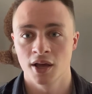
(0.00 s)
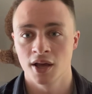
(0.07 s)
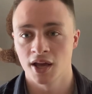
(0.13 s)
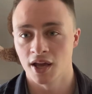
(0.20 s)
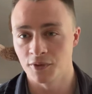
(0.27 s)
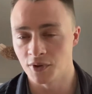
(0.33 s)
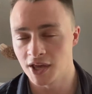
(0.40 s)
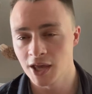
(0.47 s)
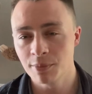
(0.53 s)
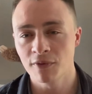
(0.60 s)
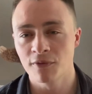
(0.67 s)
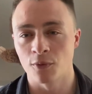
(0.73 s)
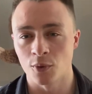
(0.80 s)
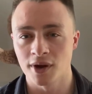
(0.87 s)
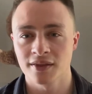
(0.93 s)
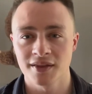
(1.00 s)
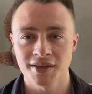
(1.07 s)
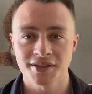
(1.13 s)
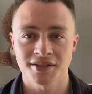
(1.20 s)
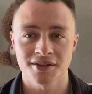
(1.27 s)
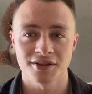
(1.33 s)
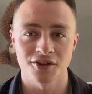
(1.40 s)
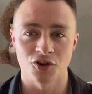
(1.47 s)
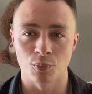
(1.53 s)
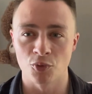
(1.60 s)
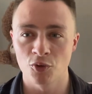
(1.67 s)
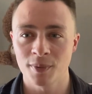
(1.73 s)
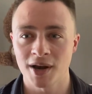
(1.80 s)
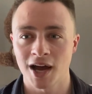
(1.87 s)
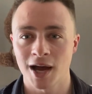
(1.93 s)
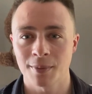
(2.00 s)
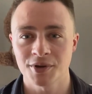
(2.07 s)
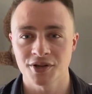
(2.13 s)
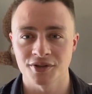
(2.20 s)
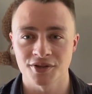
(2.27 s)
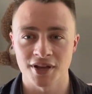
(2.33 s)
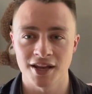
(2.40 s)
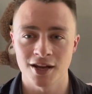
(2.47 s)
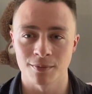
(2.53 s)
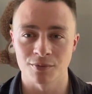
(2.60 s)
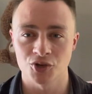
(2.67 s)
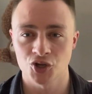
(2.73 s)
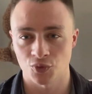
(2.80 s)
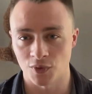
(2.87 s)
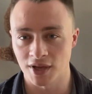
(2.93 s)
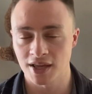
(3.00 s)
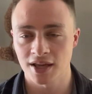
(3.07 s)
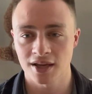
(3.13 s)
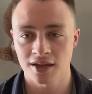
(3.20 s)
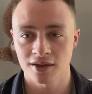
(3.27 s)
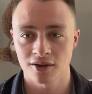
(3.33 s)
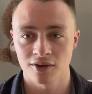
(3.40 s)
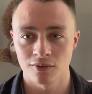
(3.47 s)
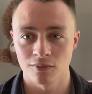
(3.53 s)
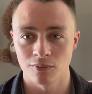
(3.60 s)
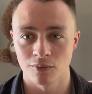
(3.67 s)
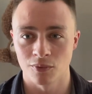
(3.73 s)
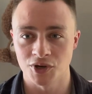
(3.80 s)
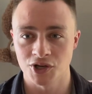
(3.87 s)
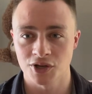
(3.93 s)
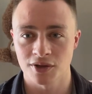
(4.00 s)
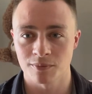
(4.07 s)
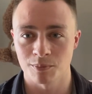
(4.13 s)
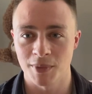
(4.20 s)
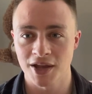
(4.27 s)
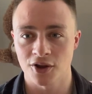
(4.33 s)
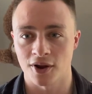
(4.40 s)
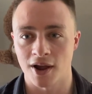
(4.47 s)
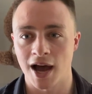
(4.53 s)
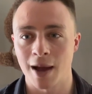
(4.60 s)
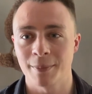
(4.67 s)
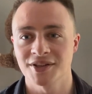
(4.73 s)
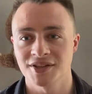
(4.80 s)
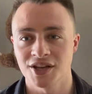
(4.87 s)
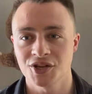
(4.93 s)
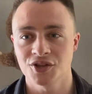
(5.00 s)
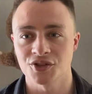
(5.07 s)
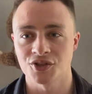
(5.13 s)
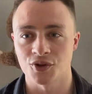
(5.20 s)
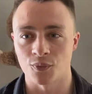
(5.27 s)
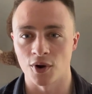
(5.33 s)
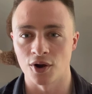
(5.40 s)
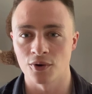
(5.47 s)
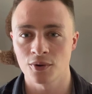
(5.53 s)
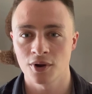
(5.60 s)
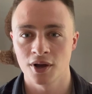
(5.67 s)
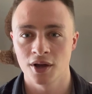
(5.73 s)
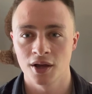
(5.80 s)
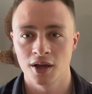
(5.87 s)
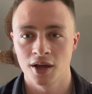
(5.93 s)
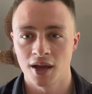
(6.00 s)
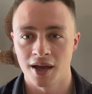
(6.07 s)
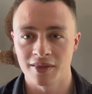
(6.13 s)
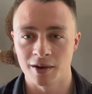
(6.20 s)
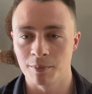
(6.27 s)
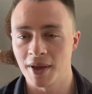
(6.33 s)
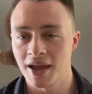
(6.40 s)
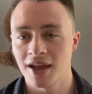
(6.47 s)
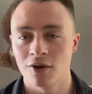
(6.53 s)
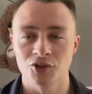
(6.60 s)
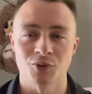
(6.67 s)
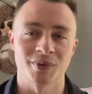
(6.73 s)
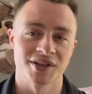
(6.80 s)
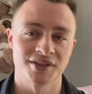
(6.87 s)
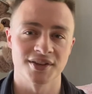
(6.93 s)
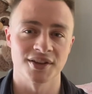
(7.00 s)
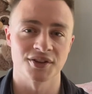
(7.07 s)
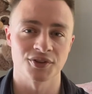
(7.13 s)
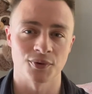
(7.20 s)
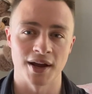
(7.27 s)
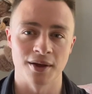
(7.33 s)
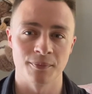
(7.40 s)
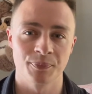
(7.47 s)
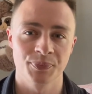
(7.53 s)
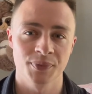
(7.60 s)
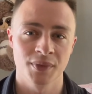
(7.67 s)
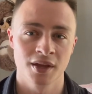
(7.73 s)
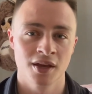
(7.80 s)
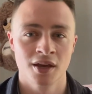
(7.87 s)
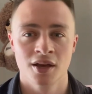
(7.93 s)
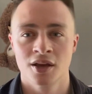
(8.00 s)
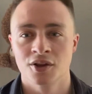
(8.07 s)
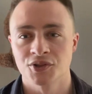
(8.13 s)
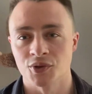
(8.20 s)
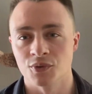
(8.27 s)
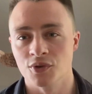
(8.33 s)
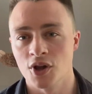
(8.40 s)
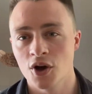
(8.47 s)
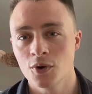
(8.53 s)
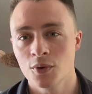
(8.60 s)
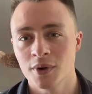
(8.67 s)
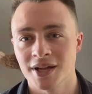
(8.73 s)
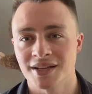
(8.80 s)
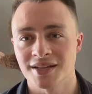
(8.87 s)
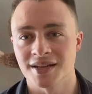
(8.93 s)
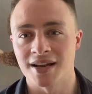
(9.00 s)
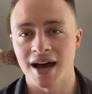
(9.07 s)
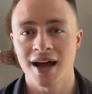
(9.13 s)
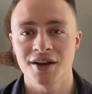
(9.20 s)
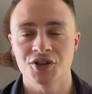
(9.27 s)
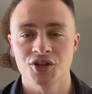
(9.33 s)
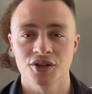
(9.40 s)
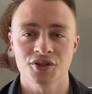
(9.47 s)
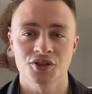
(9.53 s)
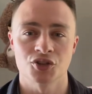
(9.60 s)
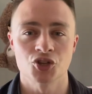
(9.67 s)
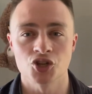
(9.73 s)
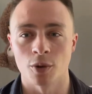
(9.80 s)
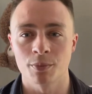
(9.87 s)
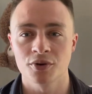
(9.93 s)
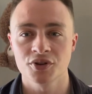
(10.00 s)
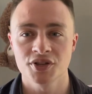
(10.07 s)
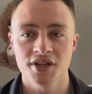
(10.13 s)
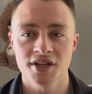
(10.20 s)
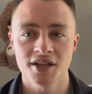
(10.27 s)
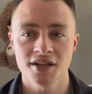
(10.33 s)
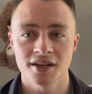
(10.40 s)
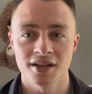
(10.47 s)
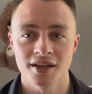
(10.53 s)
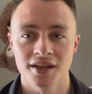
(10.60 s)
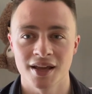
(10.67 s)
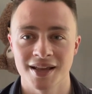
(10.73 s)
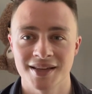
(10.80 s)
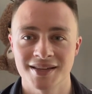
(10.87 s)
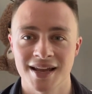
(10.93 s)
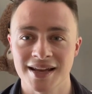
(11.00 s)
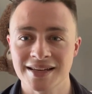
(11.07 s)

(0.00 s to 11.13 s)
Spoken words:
If you keep avoiding this, your movement options end up shrinking, which make your compensations grow, and then pain ultimately sticks around. So no, it's not just jumper's knee, it's a